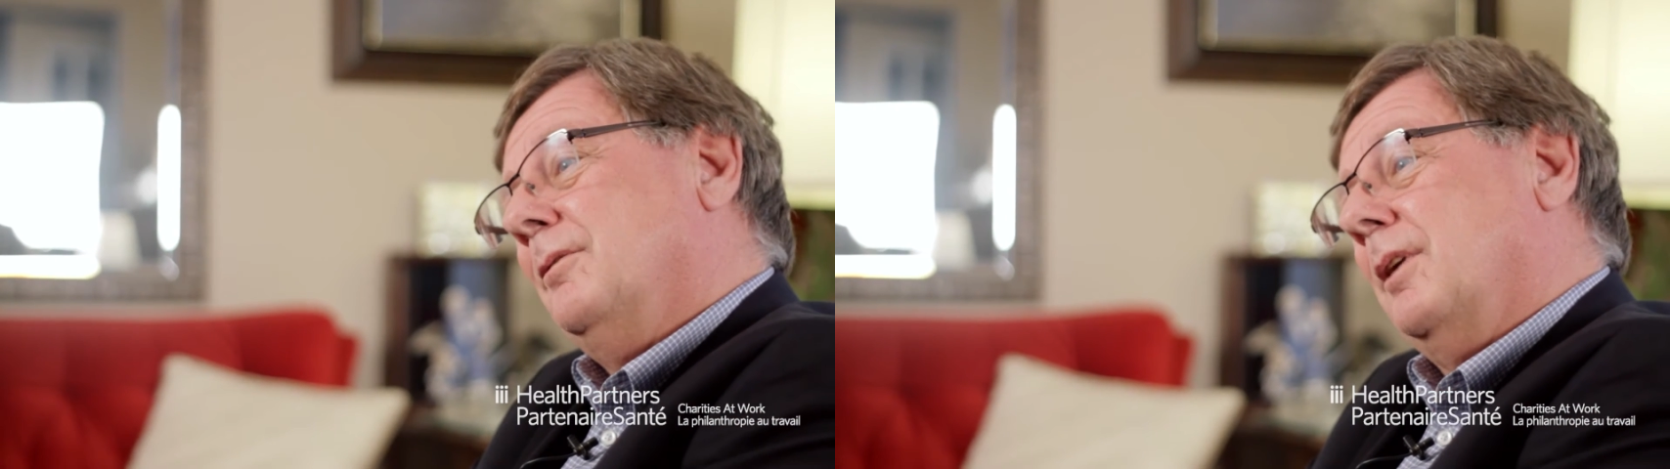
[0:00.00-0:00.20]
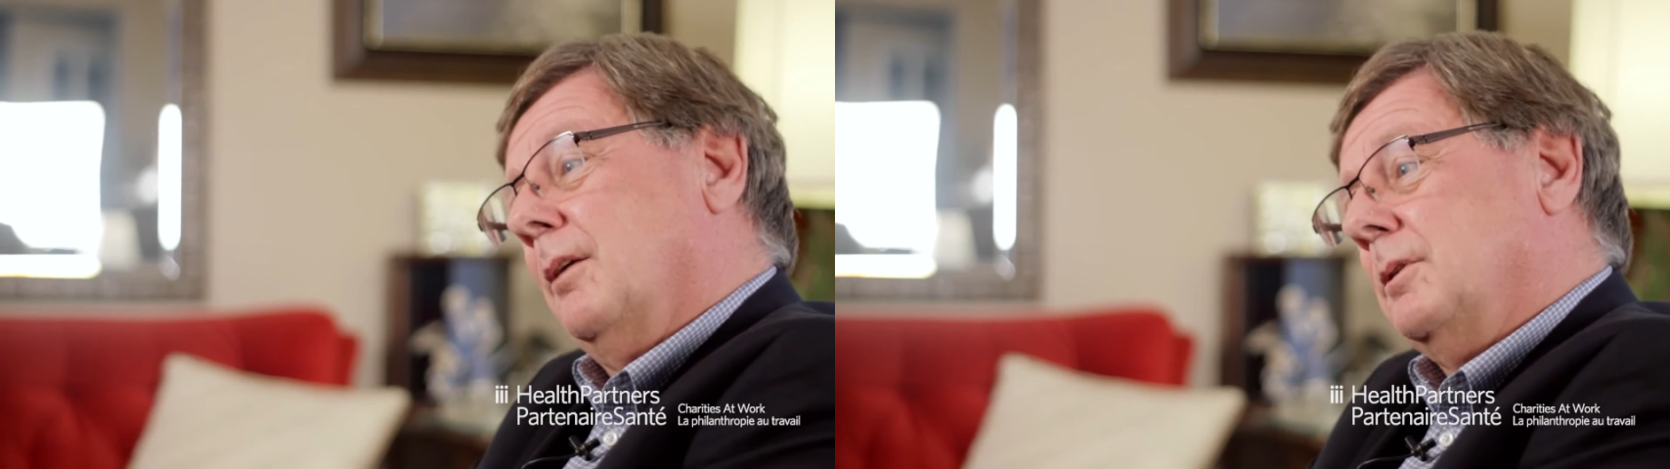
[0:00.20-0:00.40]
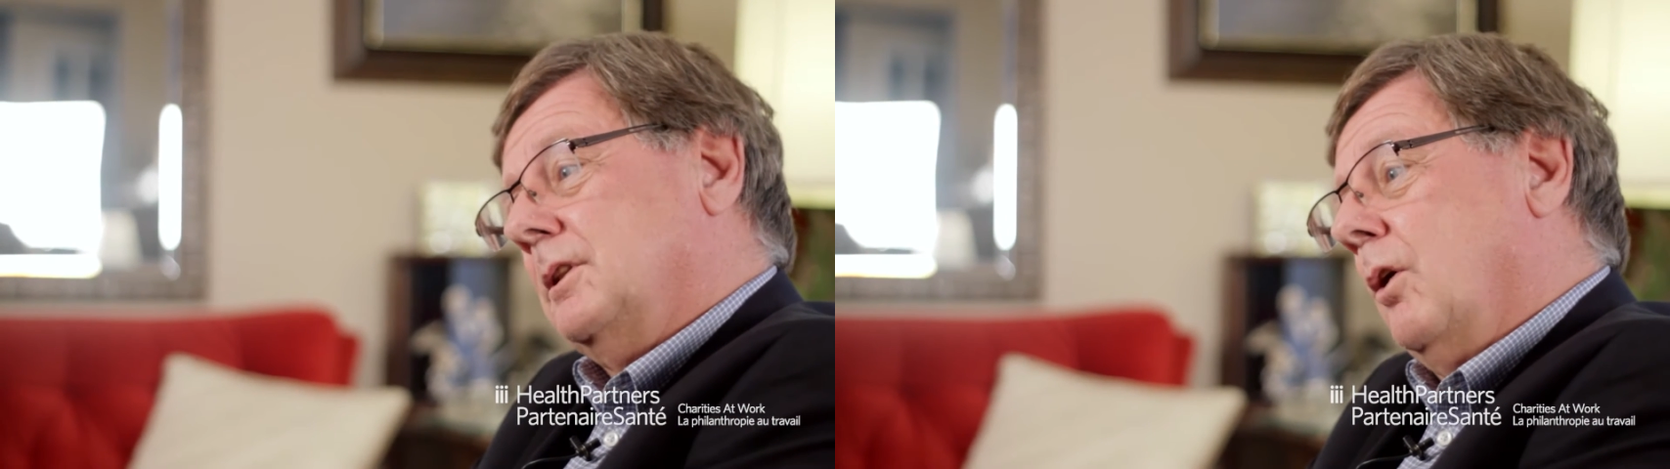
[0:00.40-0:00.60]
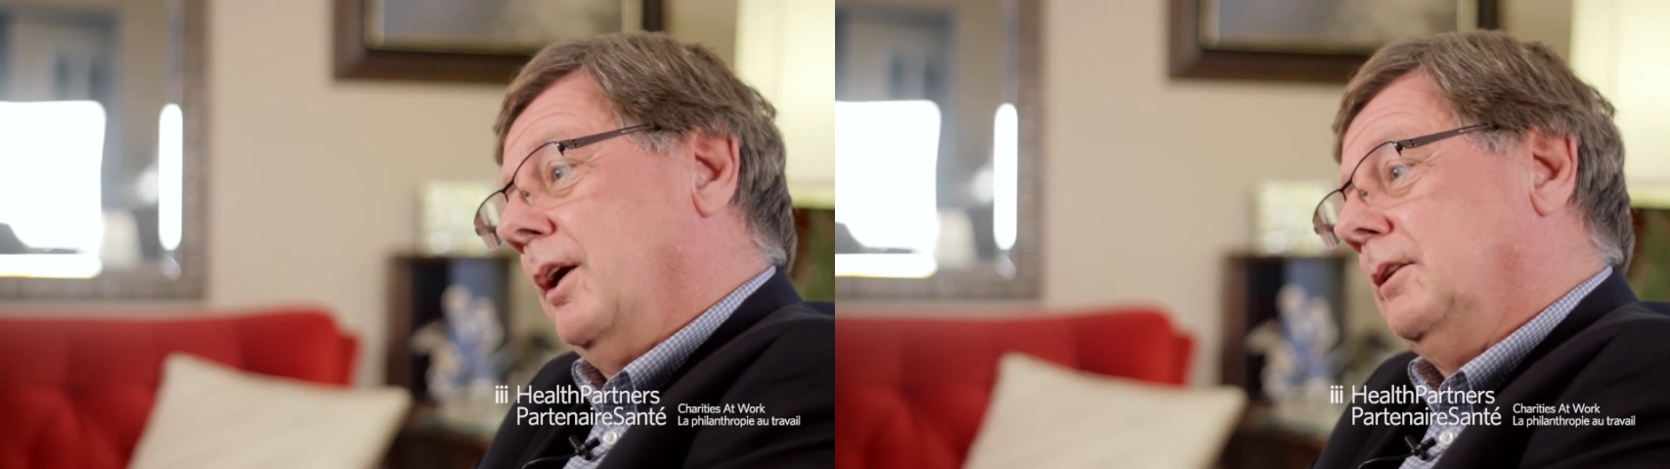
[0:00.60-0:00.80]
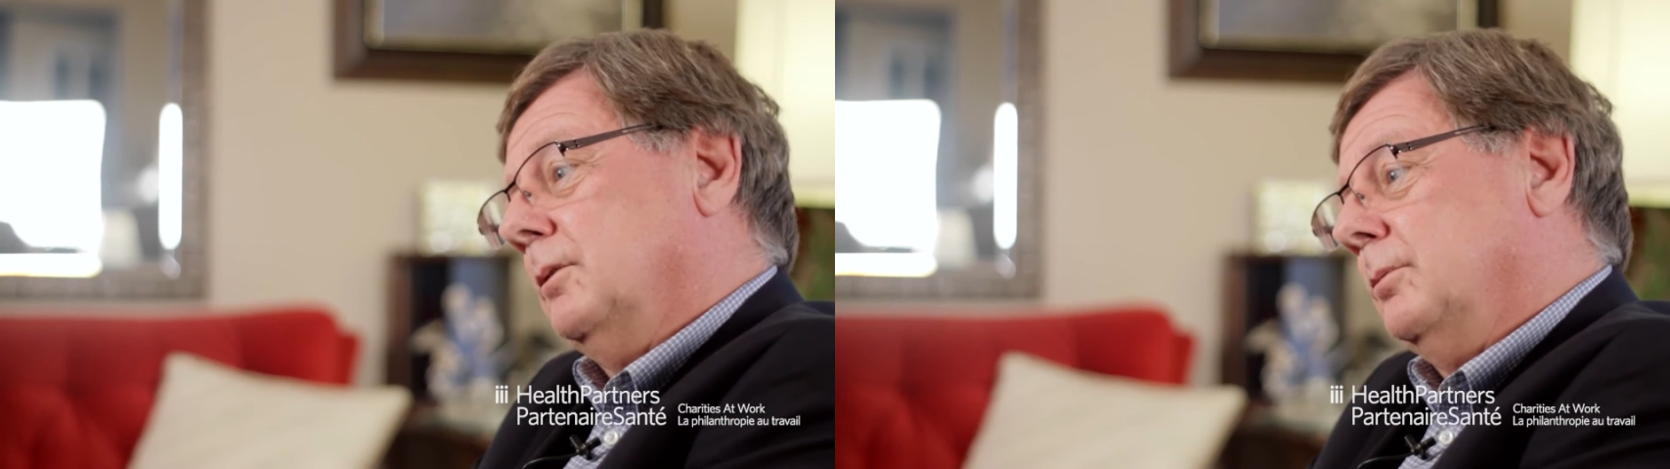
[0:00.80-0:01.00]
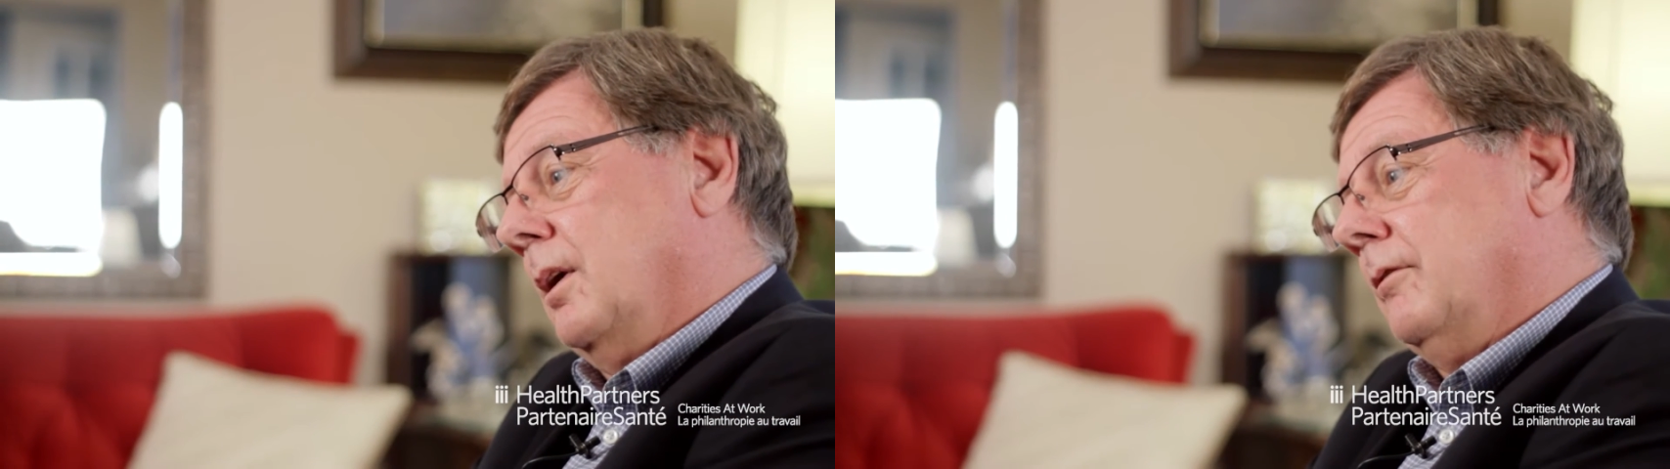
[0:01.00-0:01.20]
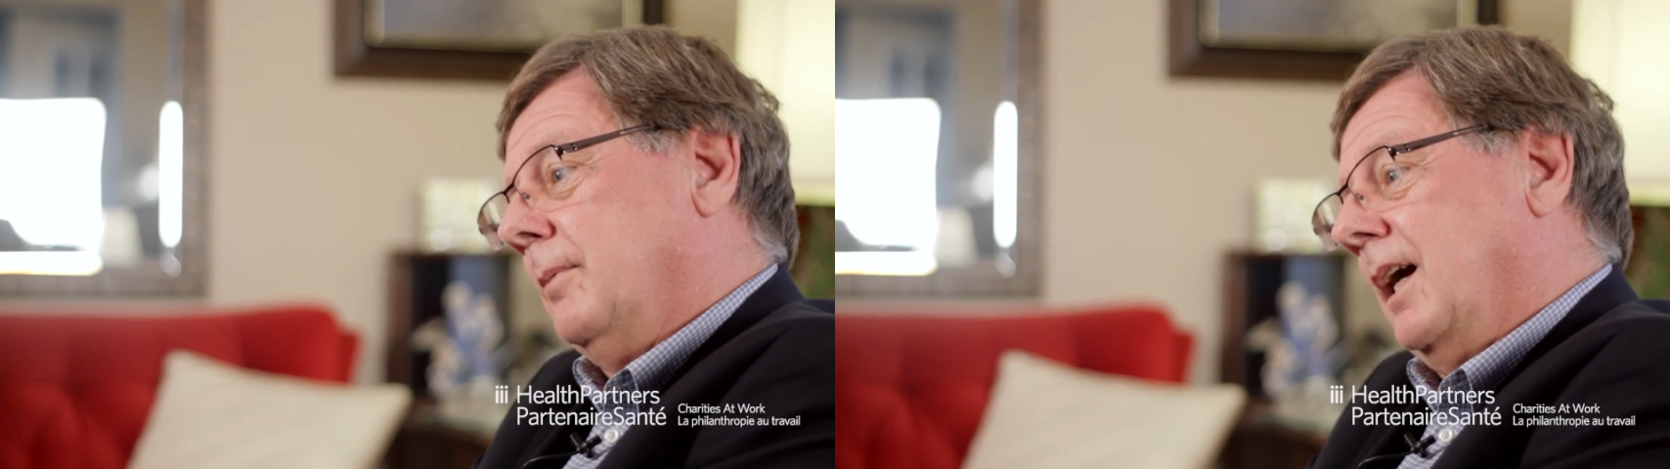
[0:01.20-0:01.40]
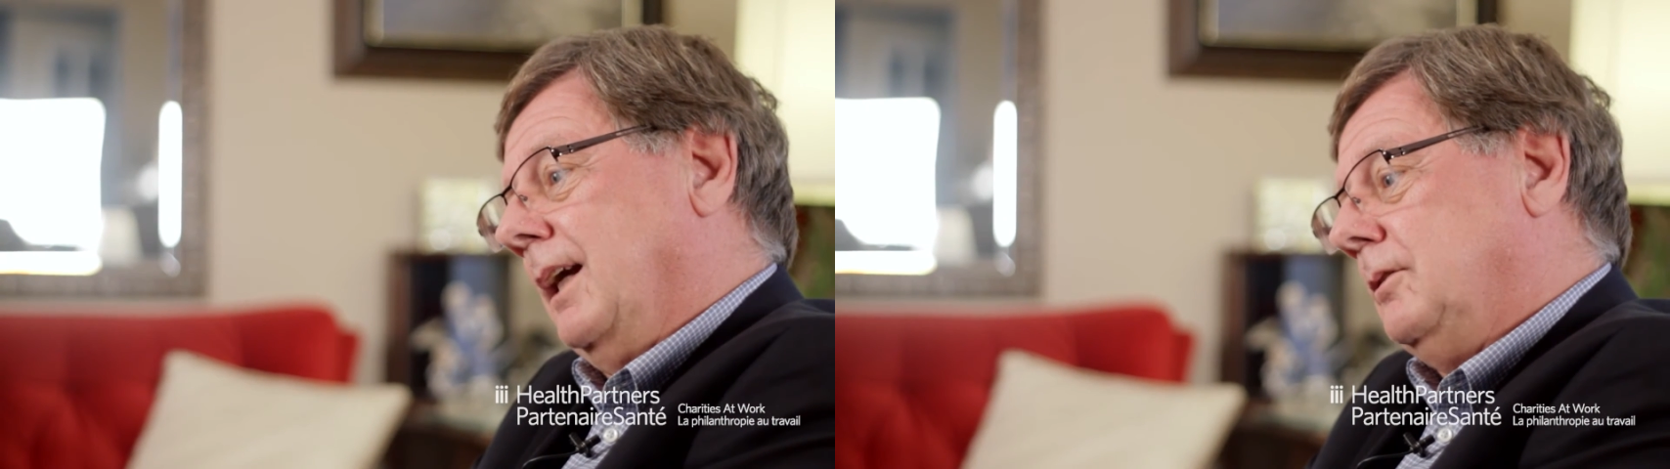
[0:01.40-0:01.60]
when I was going to one of
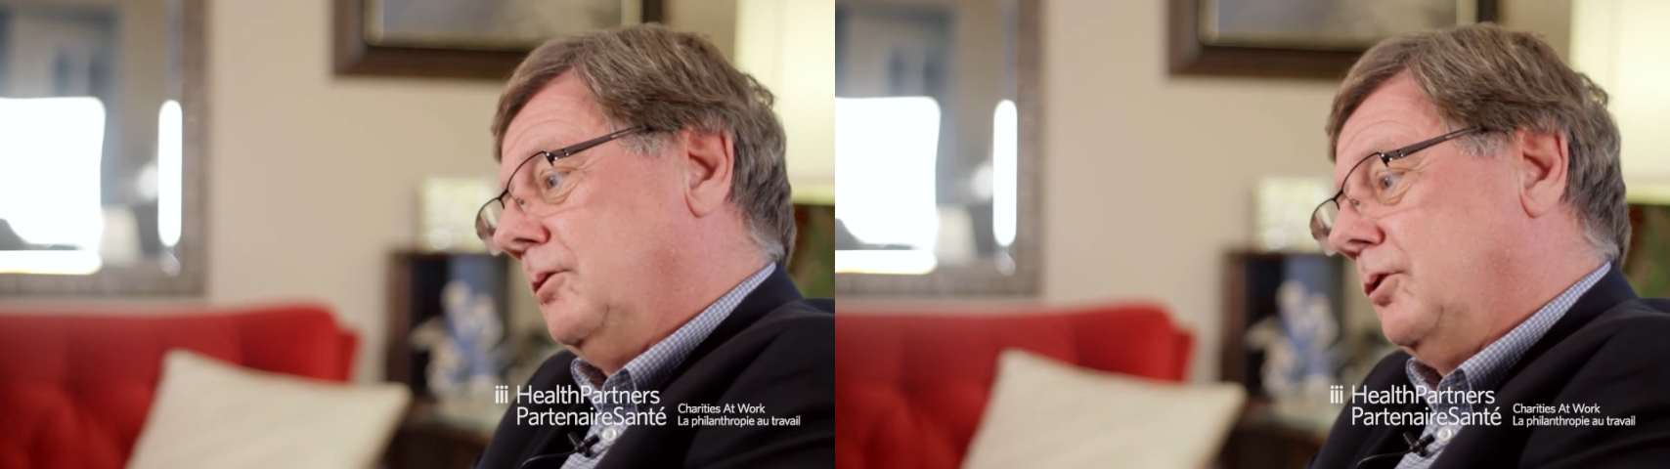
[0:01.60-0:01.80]
my